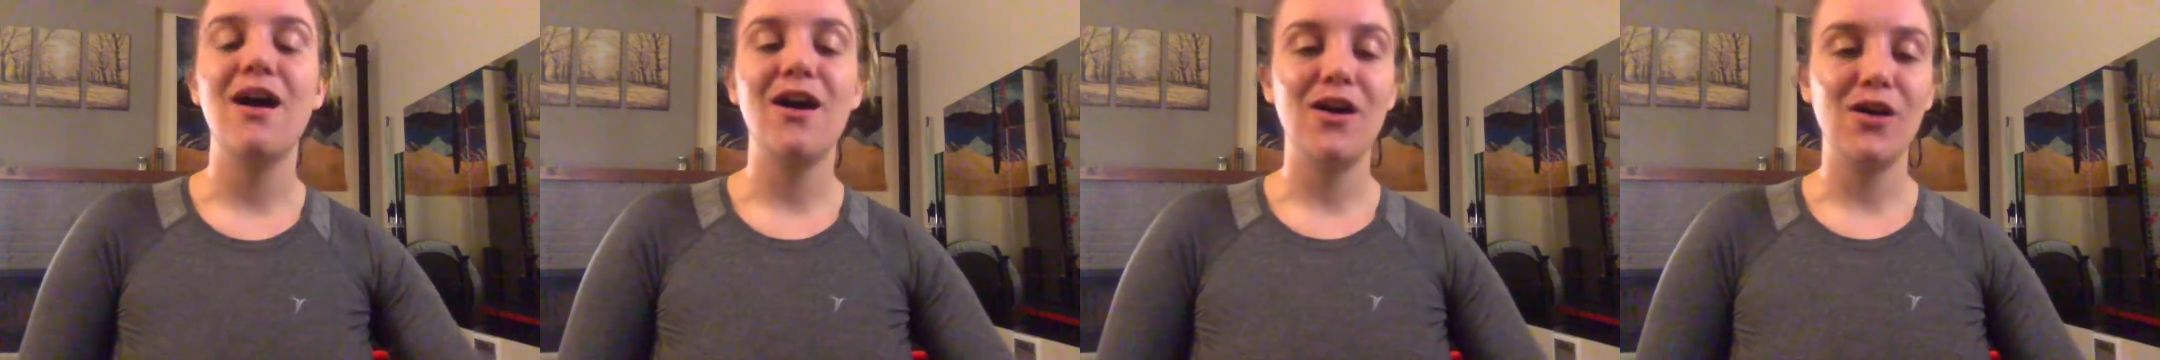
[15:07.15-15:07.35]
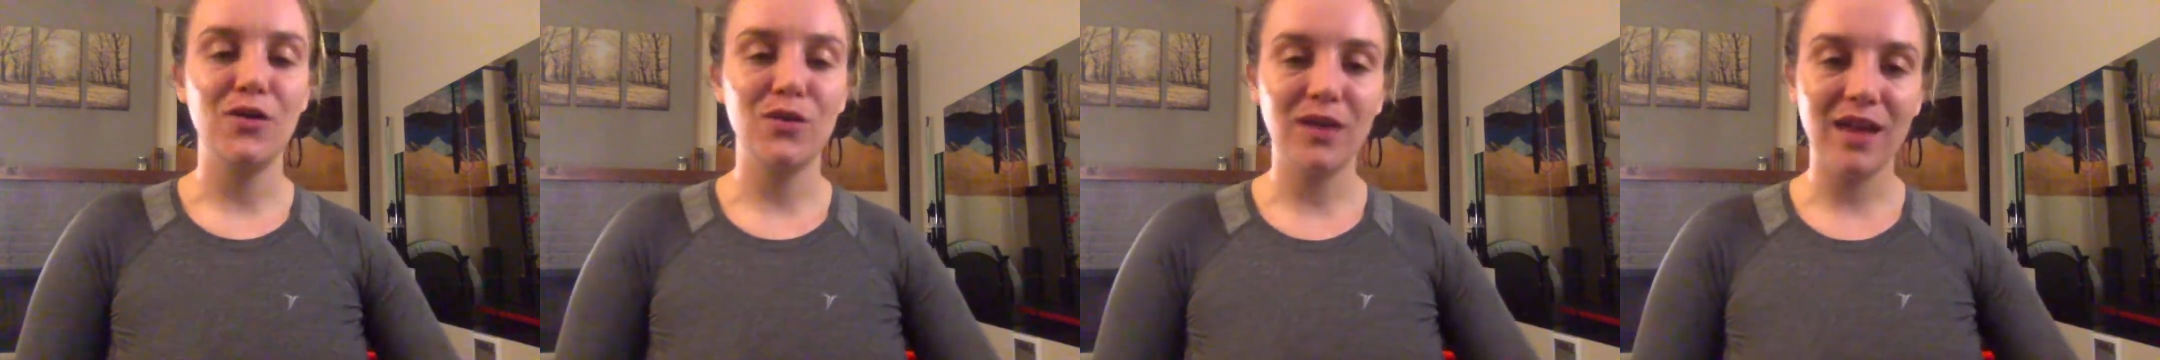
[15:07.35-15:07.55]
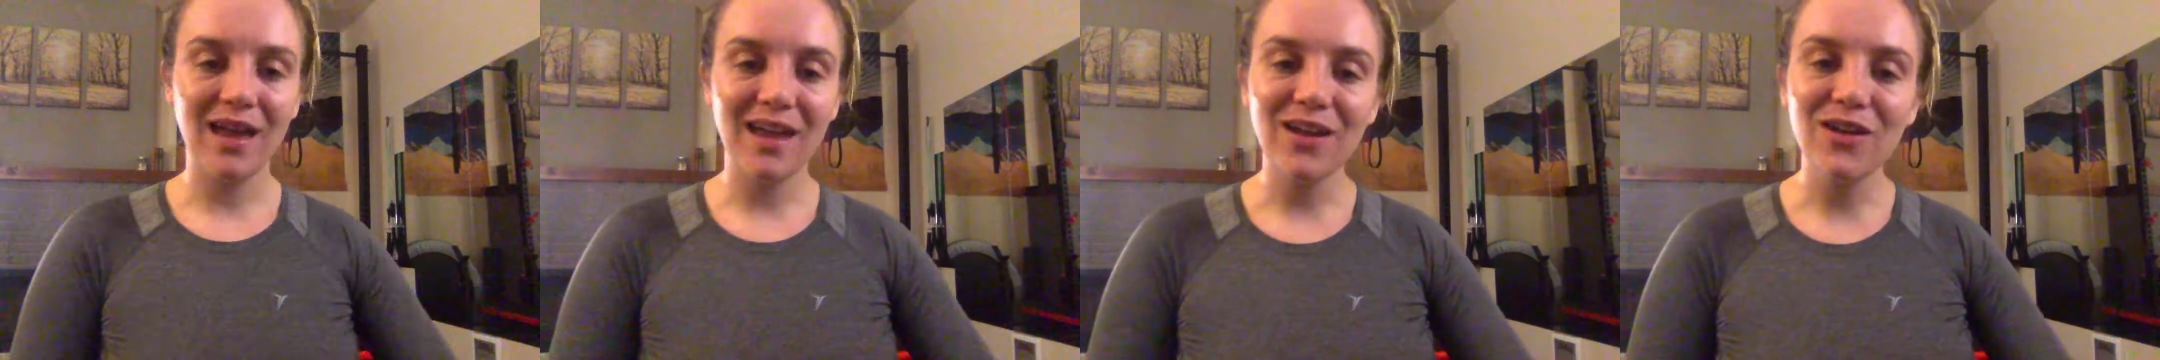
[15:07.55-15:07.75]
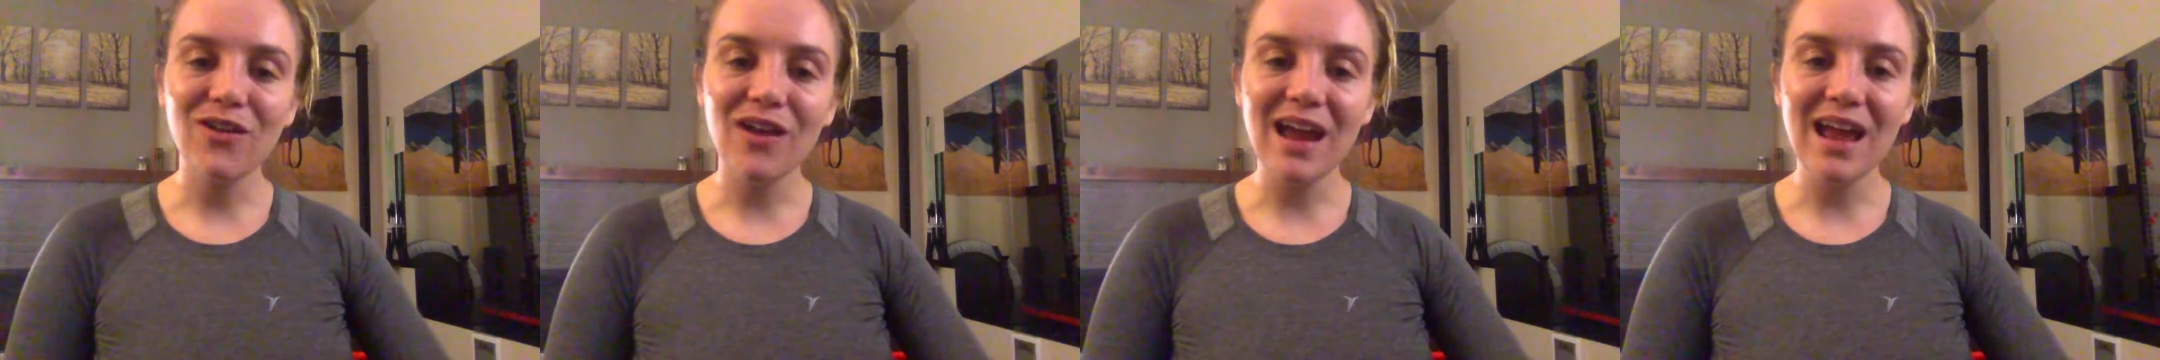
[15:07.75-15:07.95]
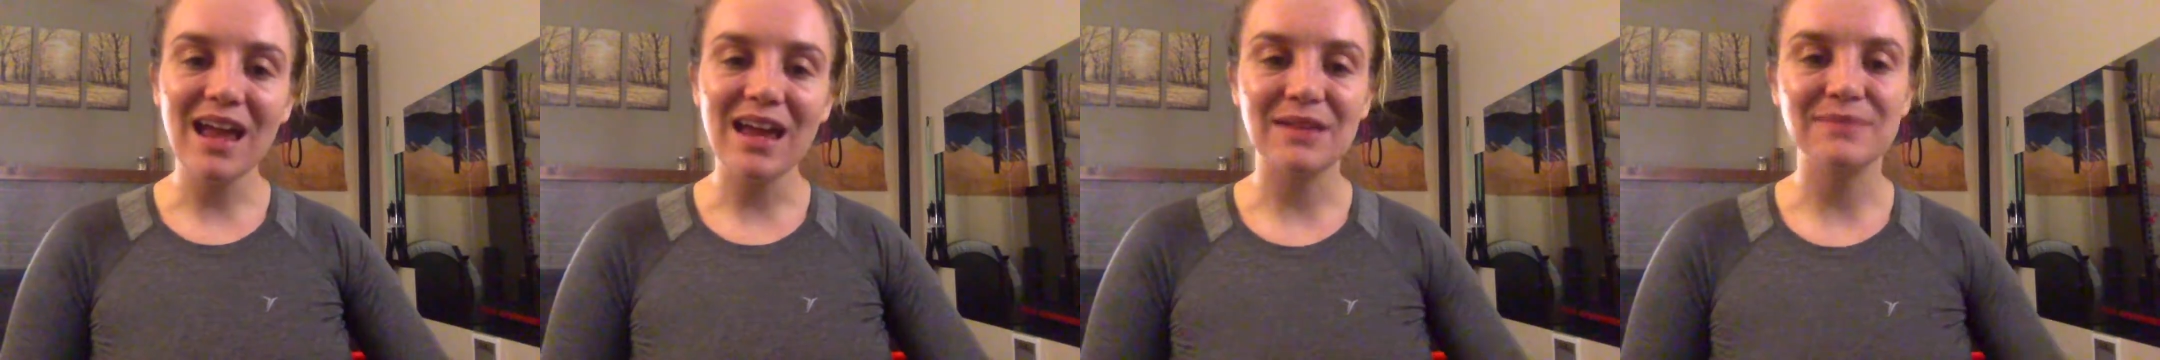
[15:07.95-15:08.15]
Okay,
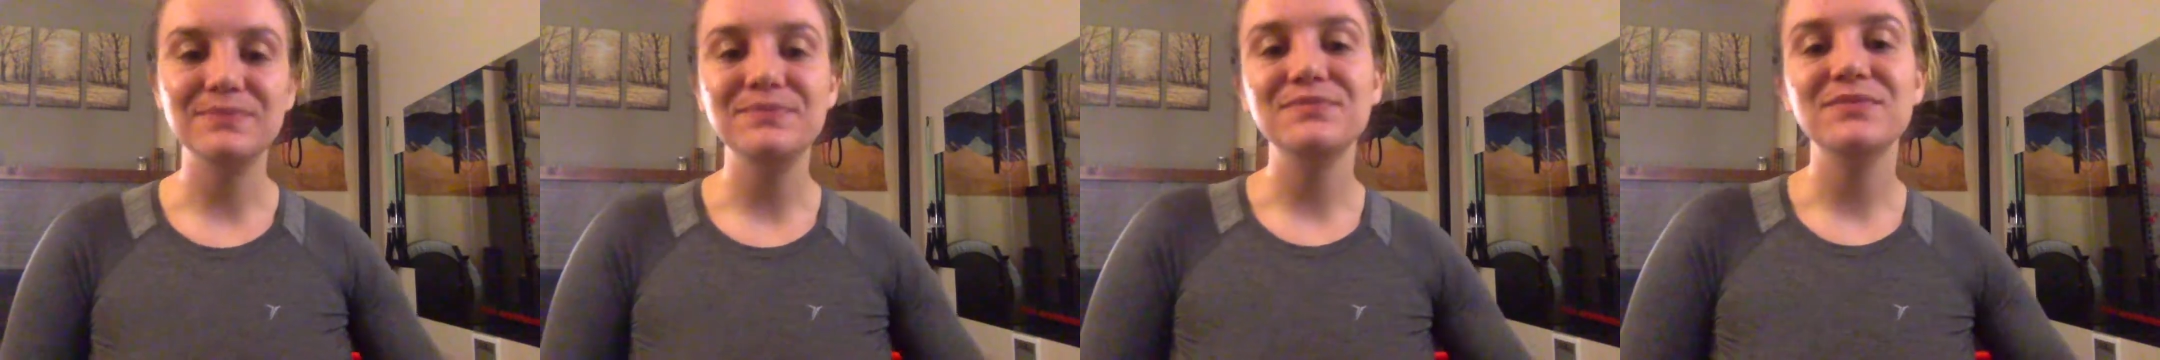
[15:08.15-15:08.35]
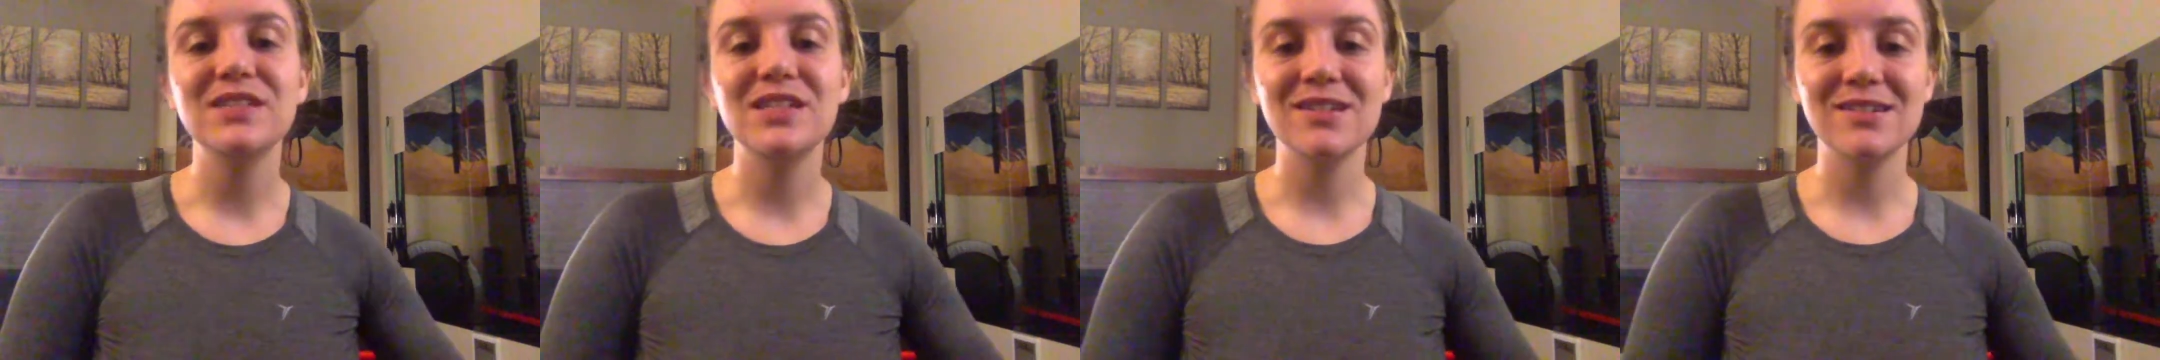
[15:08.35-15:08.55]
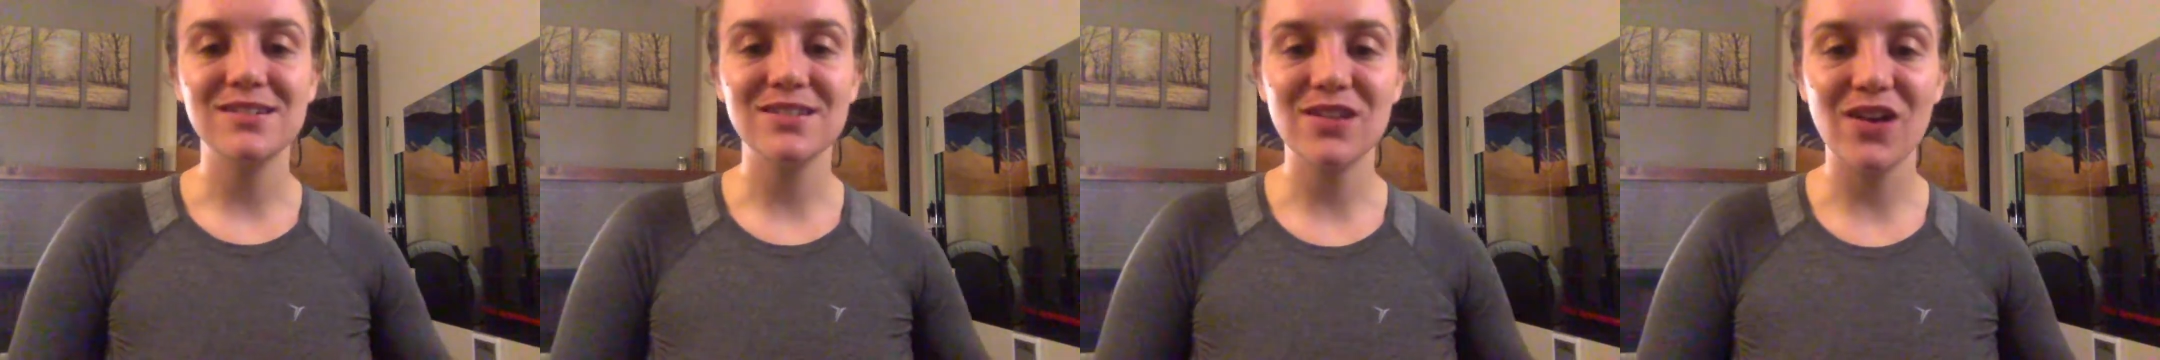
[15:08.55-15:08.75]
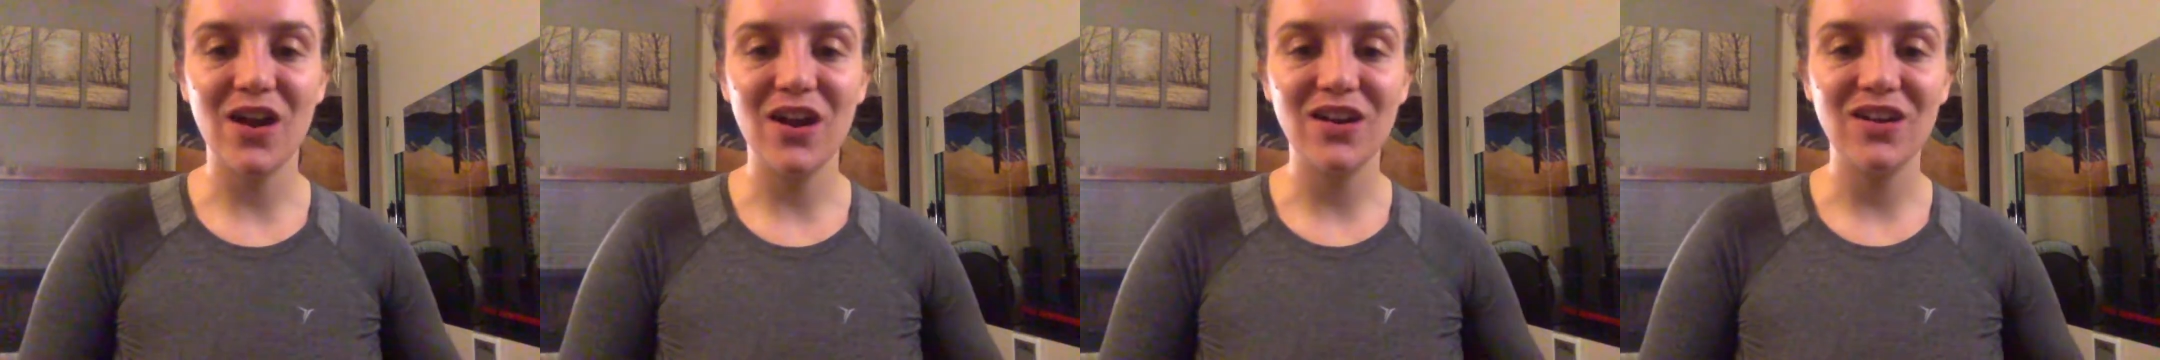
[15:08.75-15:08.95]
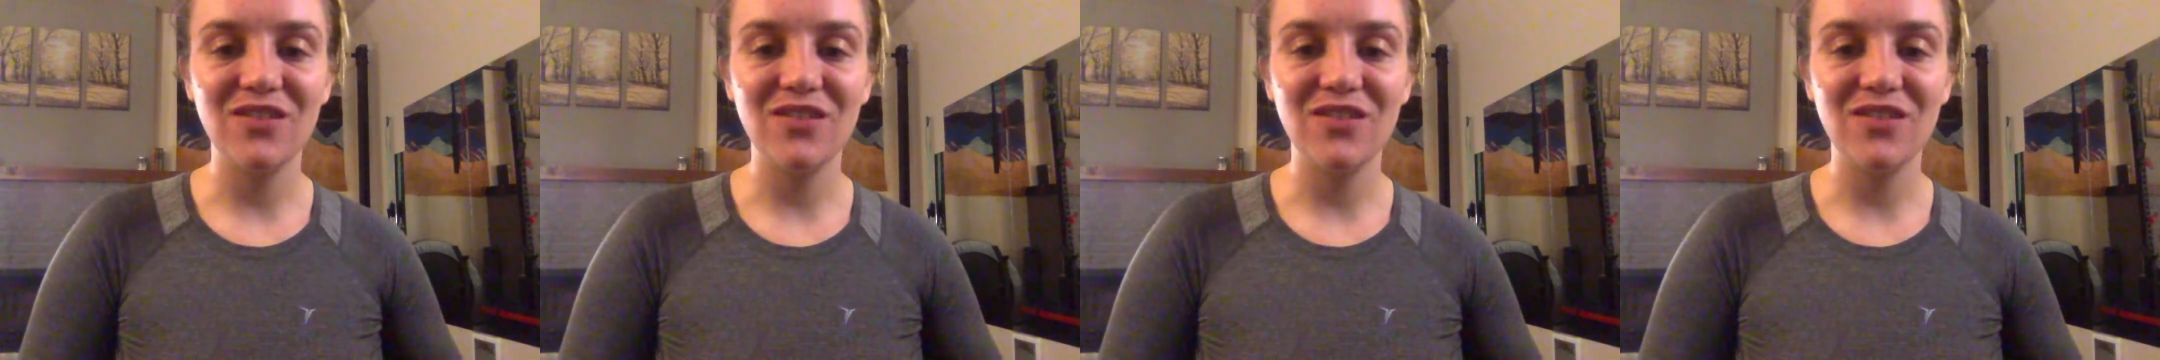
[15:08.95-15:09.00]
great. You're starting